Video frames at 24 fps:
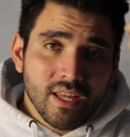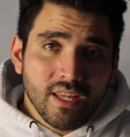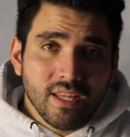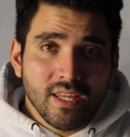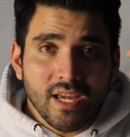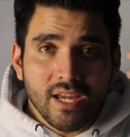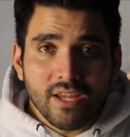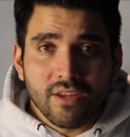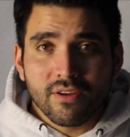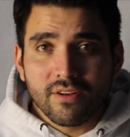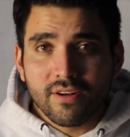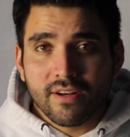
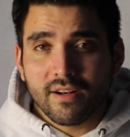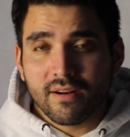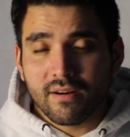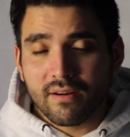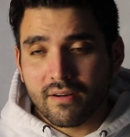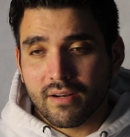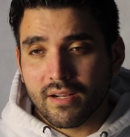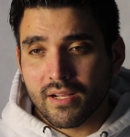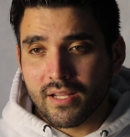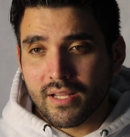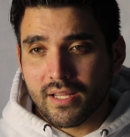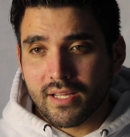yeah, you need
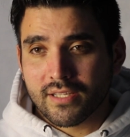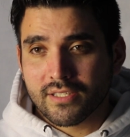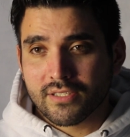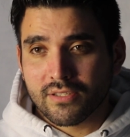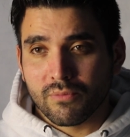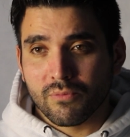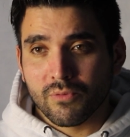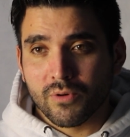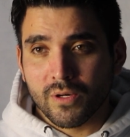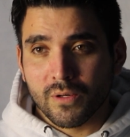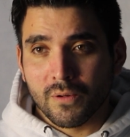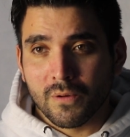like
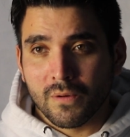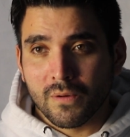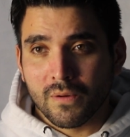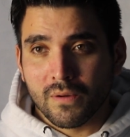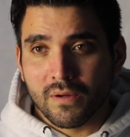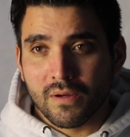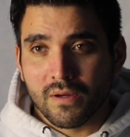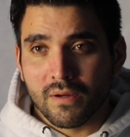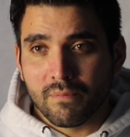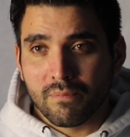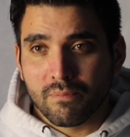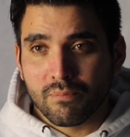someone
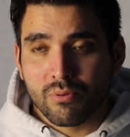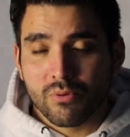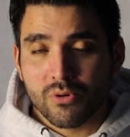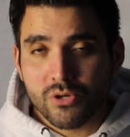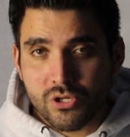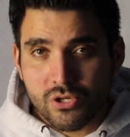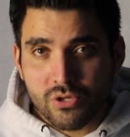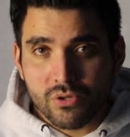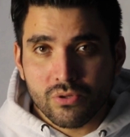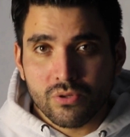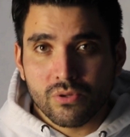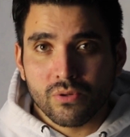to
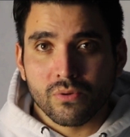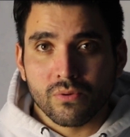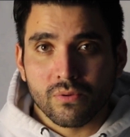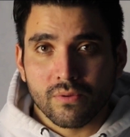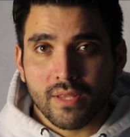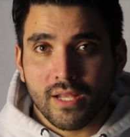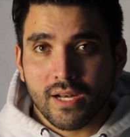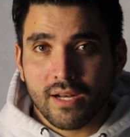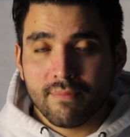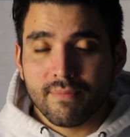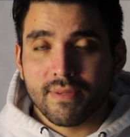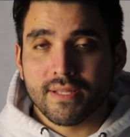push you to
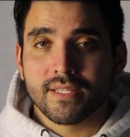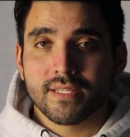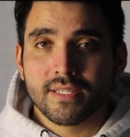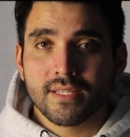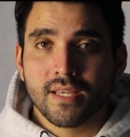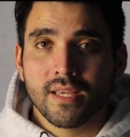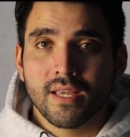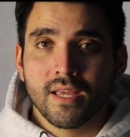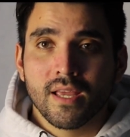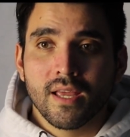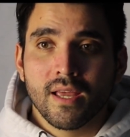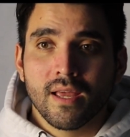the
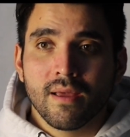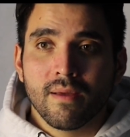limits.